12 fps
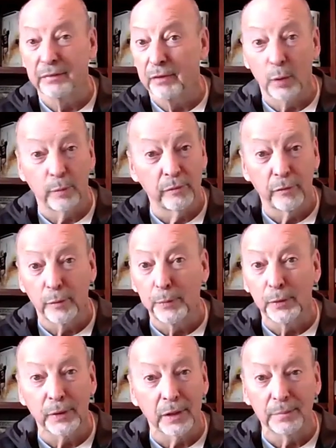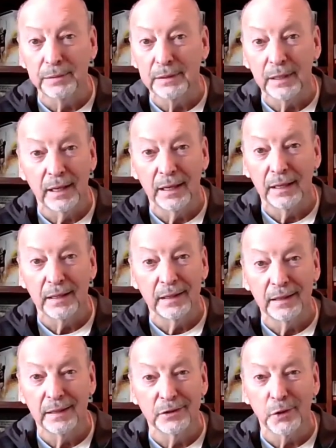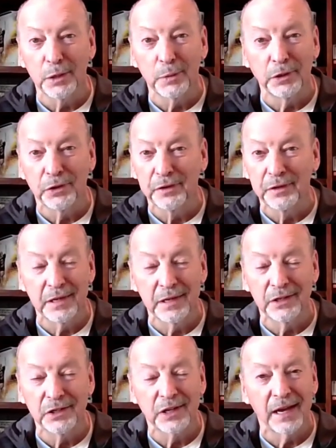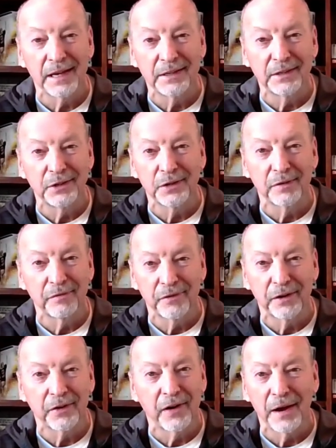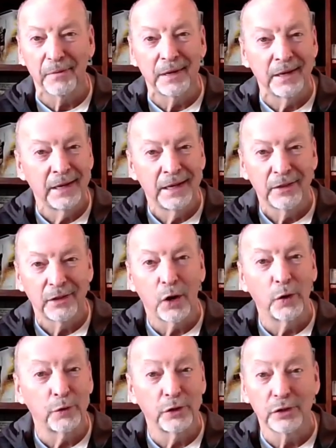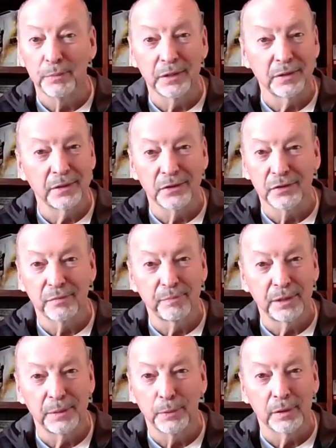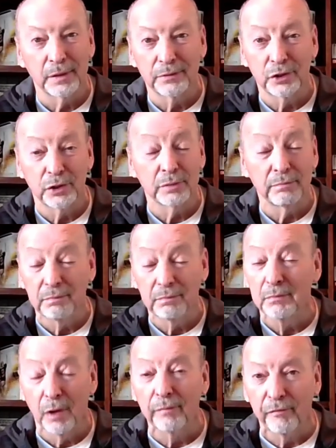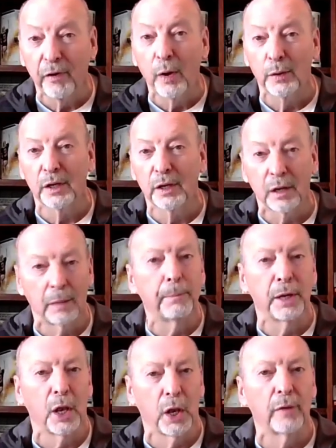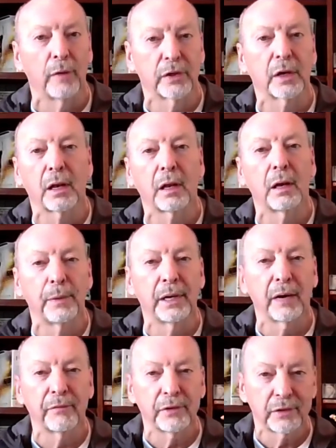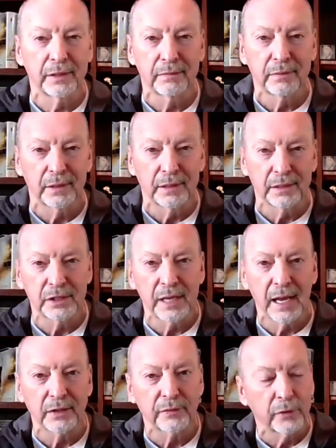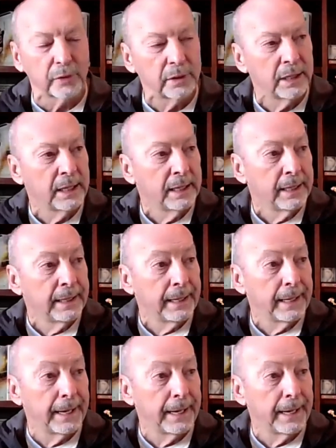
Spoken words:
Massive global football club. It's only when you're in the inside you can figure out the hundreds of millions of people that just not follow the club but love the club and everything that it stands for.